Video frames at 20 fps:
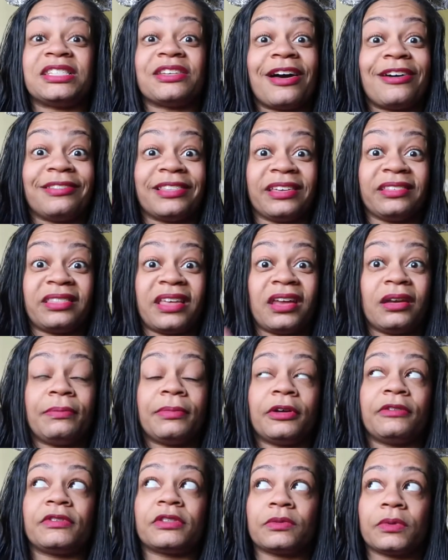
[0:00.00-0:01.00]
so I'll link that
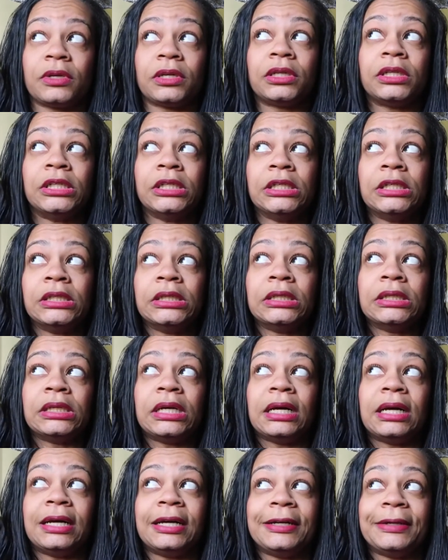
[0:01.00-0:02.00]
above as well.
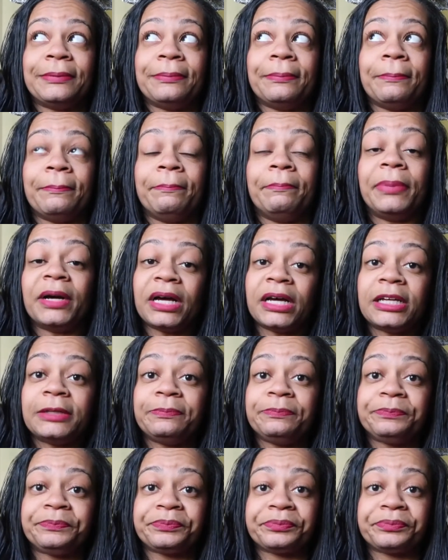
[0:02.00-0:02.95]
But